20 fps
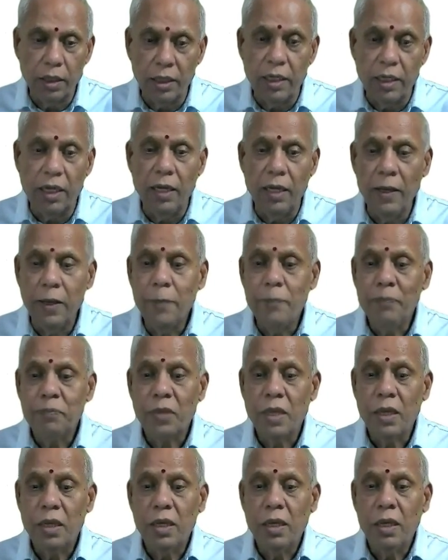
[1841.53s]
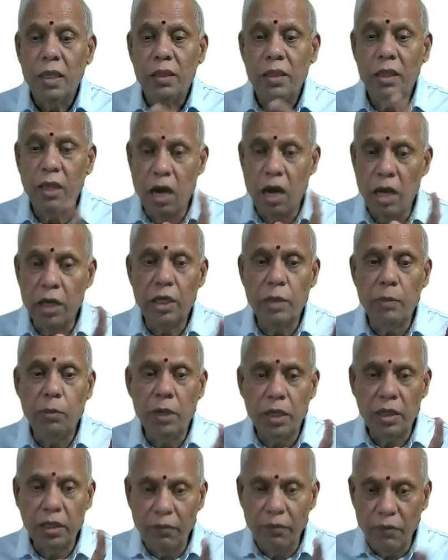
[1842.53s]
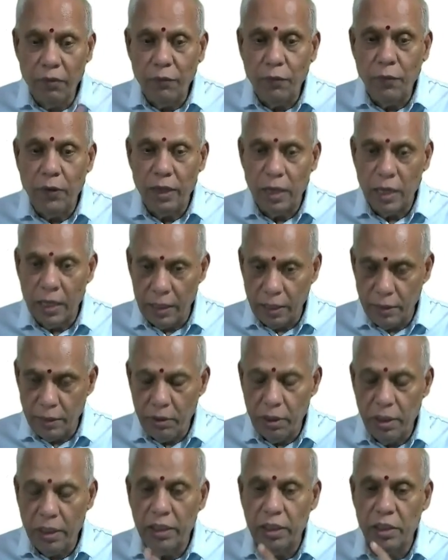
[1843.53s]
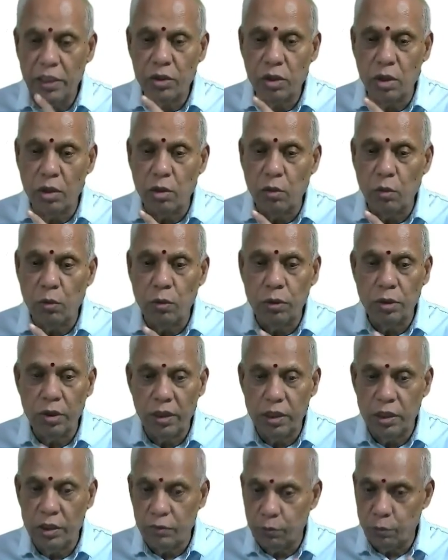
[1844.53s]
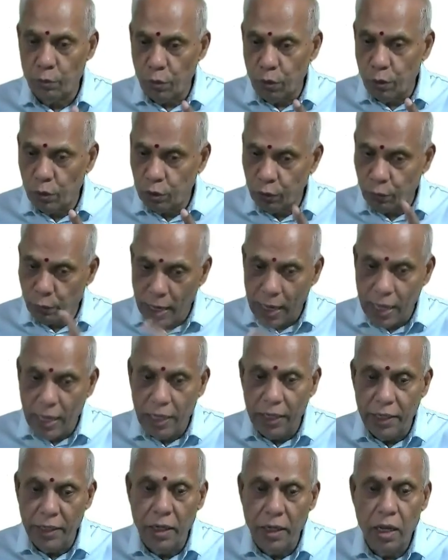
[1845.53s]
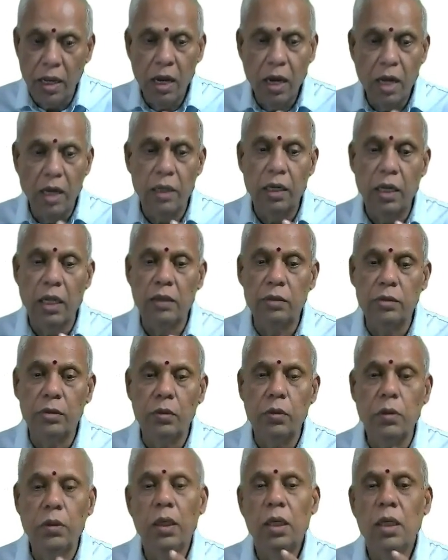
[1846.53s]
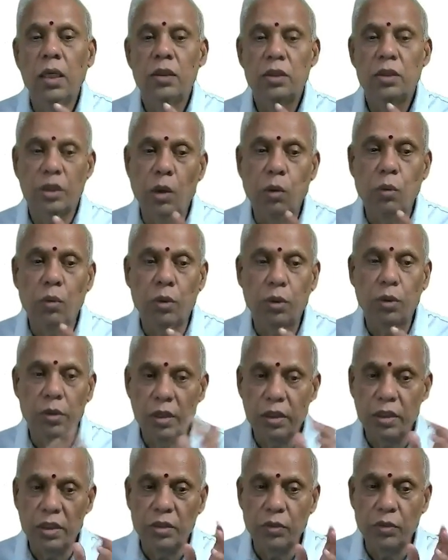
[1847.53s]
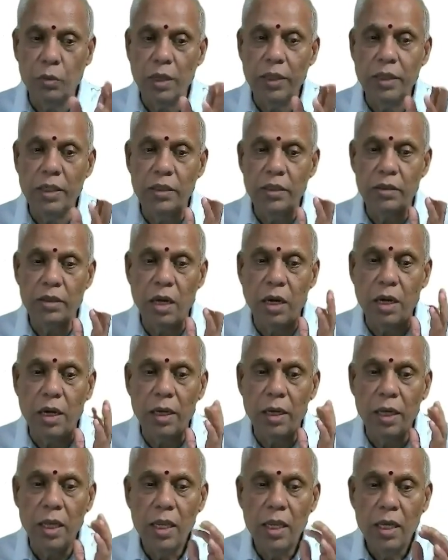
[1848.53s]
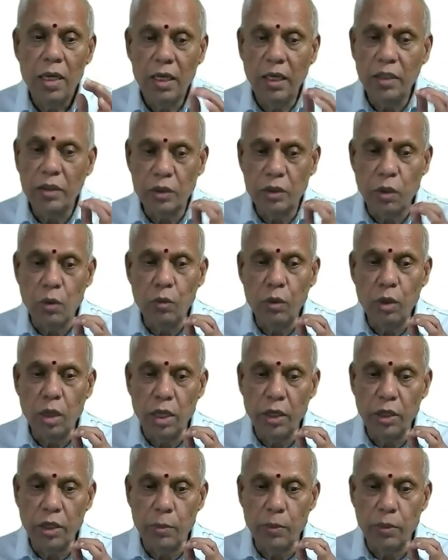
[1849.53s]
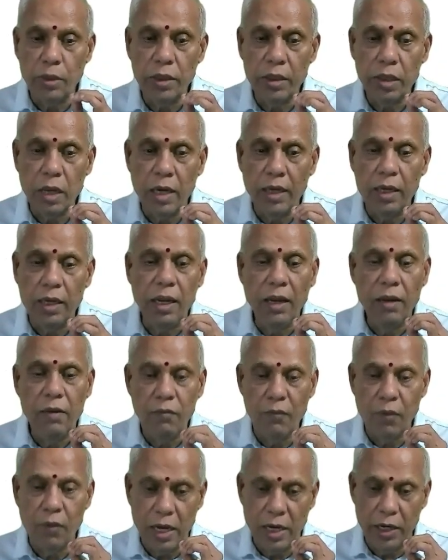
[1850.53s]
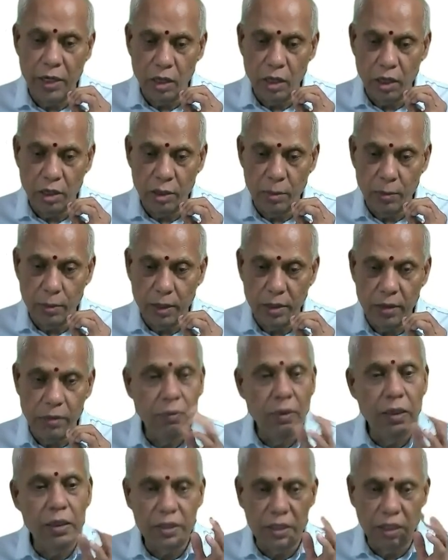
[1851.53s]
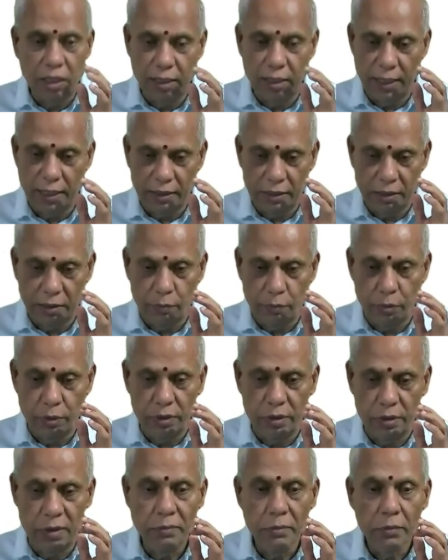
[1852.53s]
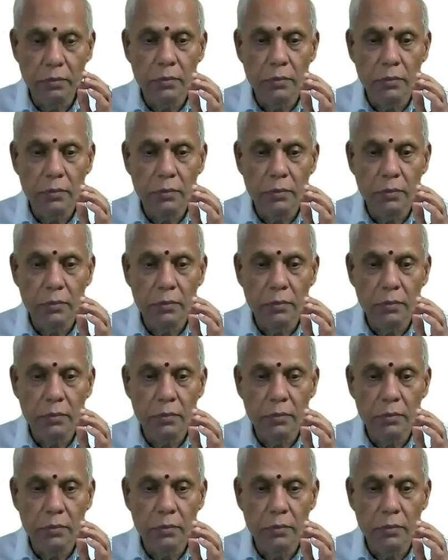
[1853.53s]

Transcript: Okay? The argument given for arriving at this conclusion is both valid and also sound. This is what is called a sound argument and a valid argument. We'll see other examples.